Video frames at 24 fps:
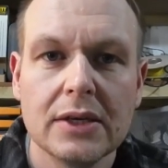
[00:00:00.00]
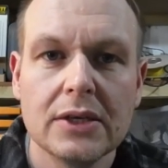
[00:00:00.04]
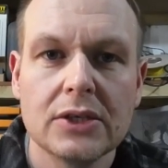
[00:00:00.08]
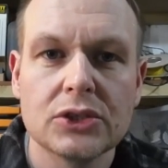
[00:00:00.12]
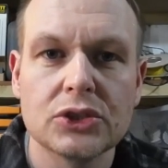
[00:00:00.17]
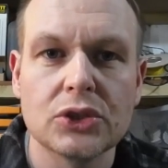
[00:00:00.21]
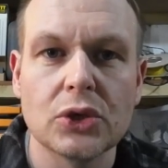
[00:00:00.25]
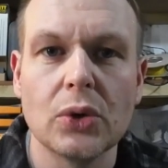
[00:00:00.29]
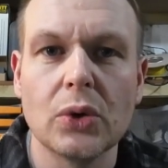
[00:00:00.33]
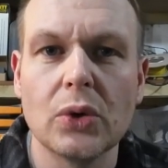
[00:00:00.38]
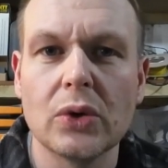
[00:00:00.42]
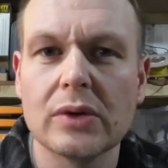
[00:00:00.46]

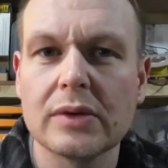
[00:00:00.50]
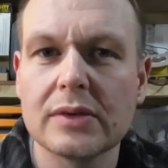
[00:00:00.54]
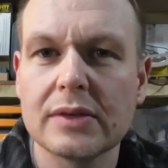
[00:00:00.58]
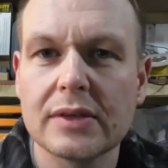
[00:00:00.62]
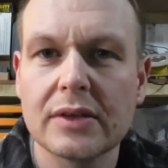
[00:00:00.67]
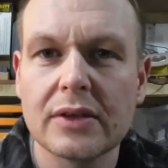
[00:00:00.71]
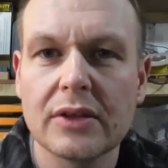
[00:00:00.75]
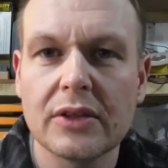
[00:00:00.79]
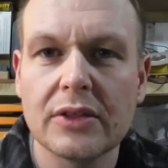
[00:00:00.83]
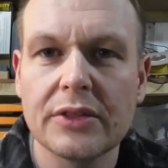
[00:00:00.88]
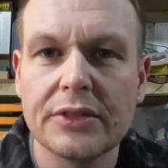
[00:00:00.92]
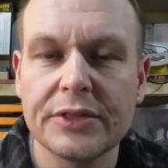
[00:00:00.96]
So
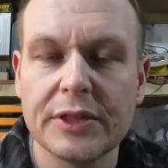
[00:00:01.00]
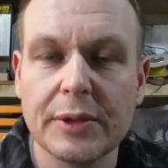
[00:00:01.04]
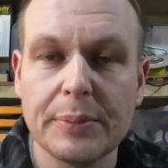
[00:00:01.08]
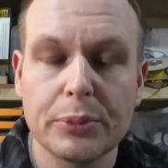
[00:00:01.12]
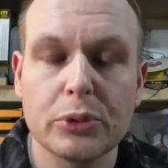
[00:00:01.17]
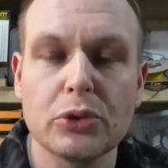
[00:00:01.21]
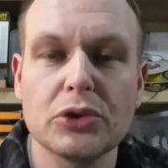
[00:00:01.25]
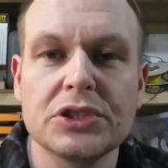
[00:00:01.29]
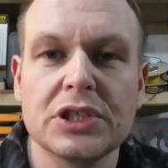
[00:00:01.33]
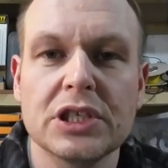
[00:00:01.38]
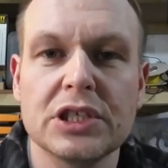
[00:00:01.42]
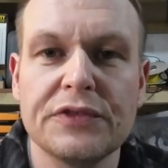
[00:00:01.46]
the
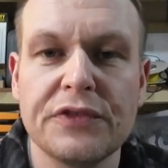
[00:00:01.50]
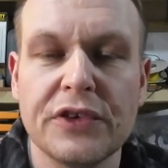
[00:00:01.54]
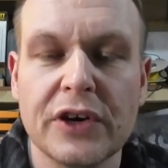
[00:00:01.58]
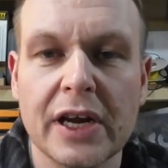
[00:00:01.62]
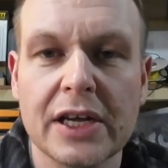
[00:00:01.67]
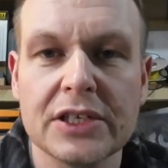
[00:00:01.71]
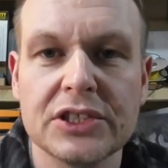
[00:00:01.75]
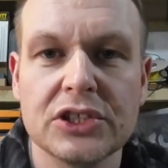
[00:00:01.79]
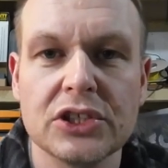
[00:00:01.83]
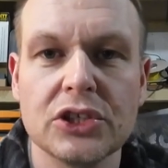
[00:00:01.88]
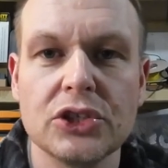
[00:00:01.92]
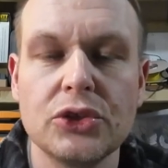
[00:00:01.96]
process for
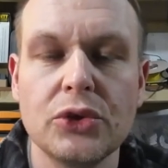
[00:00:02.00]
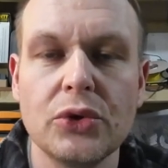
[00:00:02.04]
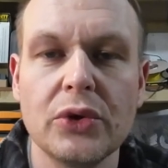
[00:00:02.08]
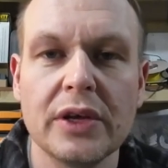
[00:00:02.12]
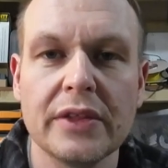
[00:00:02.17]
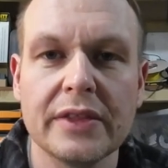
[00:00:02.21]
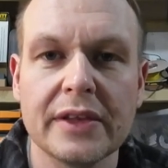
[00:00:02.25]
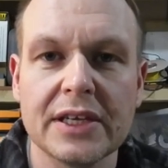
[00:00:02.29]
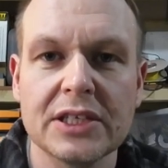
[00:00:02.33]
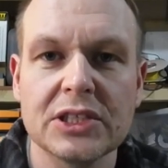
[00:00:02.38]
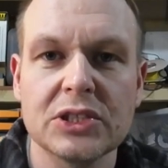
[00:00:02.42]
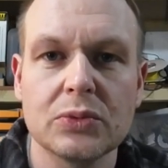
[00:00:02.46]
actually
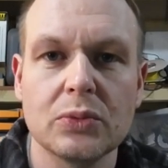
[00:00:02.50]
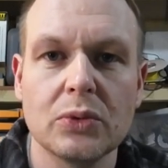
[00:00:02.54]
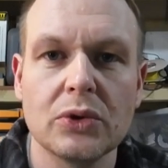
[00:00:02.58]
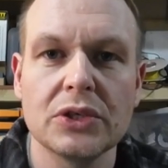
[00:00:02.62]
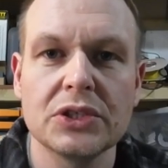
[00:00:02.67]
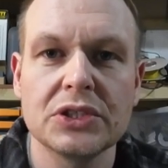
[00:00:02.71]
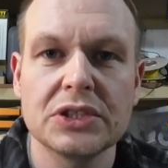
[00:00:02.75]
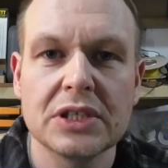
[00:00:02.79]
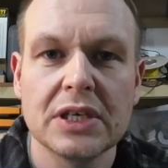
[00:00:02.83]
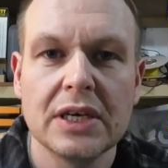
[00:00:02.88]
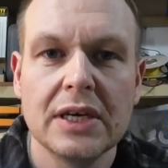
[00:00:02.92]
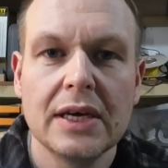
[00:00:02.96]
doing this
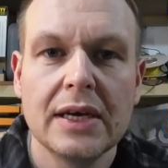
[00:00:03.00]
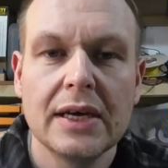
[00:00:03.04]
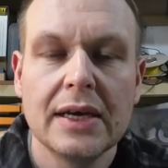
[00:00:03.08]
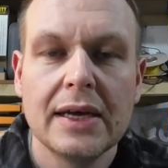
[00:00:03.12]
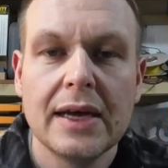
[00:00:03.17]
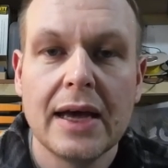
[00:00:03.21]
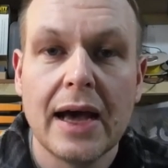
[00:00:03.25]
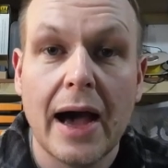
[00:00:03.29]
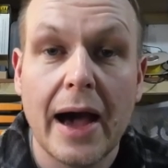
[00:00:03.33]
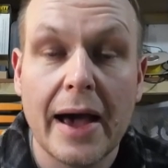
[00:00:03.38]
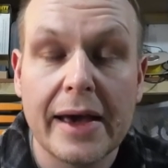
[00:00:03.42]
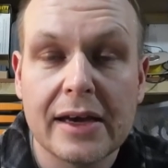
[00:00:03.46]
was,
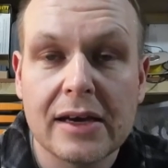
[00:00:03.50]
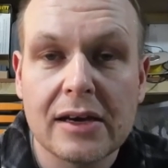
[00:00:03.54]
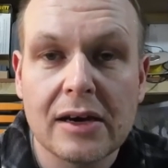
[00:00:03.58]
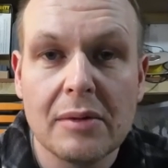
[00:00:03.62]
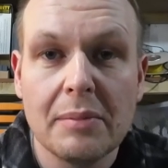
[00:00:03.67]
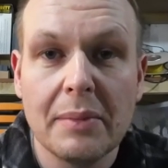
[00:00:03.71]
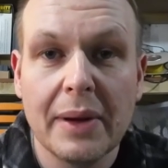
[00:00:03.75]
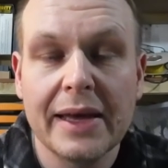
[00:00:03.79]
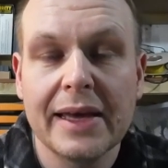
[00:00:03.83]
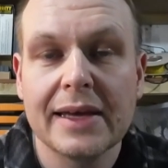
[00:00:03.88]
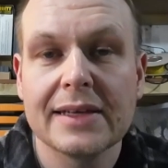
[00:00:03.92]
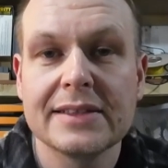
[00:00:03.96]
I
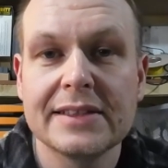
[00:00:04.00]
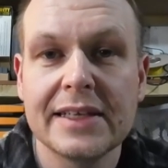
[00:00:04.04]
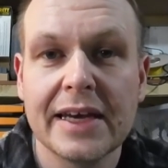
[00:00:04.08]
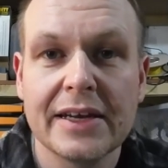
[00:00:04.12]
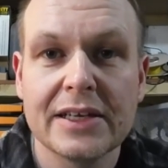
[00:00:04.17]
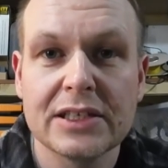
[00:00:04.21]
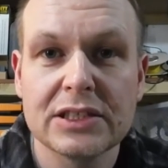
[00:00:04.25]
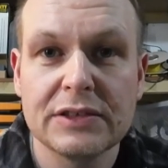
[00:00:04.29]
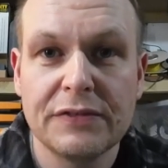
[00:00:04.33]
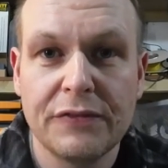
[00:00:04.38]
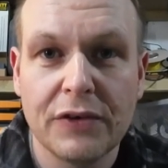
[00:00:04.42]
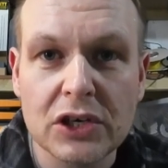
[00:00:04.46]
cut my
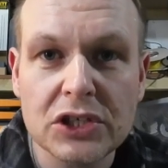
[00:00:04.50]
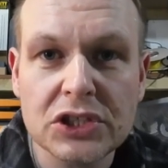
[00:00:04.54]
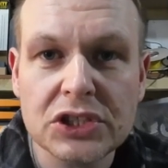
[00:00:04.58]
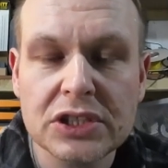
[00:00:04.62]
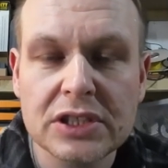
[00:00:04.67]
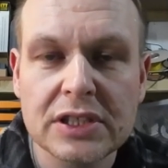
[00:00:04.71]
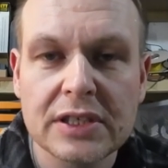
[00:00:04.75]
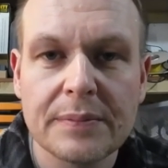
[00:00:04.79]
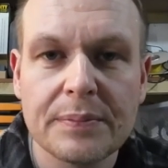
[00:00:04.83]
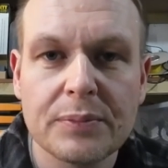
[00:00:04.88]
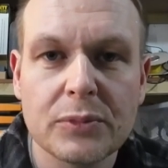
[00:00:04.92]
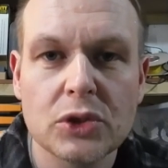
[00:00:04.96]
antennas
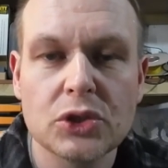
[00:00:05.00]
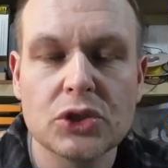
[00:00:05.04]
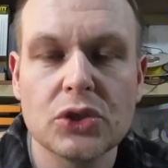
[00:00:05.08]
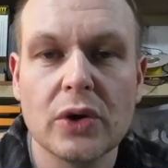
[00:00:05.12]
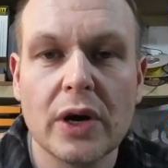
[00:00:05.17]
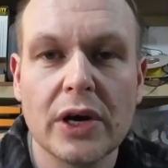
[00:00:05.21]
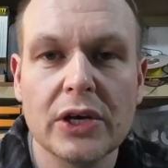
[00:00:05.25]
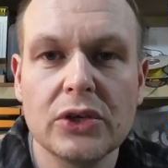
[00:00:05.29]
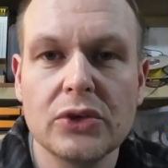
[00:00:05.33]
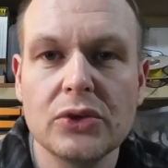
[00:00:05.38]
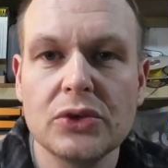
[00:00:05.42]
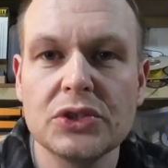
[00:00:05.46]
first. So
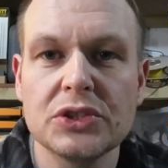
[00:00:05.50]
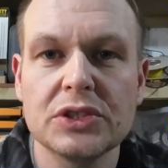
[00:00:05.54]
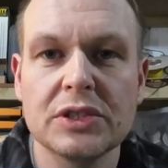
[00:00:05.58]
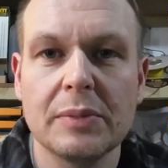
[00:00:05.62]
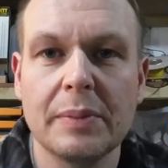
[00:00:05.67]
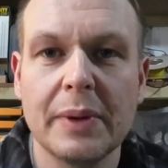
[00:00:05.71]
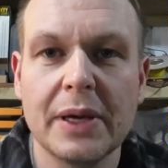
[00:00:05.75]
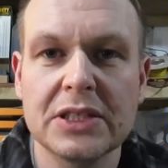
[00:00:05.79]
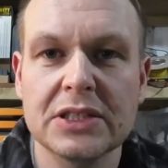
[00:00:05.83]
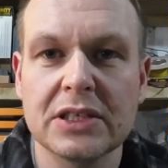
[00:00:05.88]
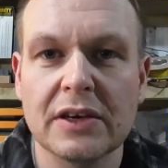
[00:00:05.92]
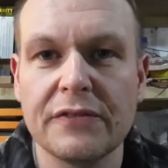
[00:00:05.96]
I used the
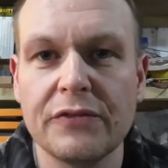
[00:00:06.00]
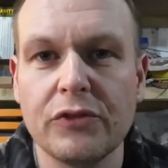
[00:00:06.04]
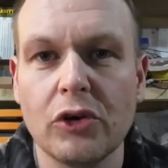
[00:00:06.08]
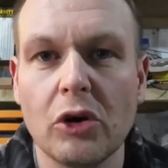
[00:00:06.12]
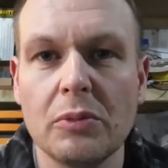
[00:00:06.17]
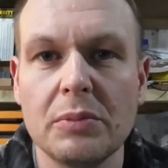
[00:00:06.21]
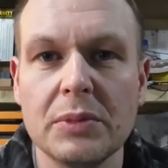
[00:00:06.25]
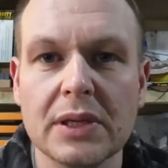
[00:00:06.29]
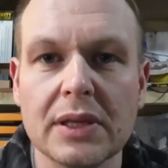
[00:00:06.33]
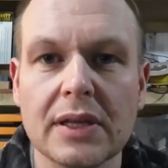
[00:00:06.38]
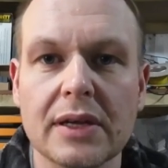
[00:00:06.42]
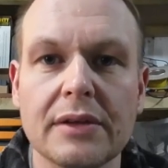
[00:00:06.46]
basic
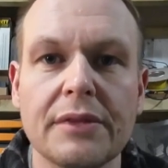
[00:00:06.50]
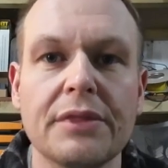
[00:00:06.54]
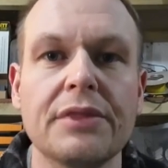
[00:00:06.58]
formula,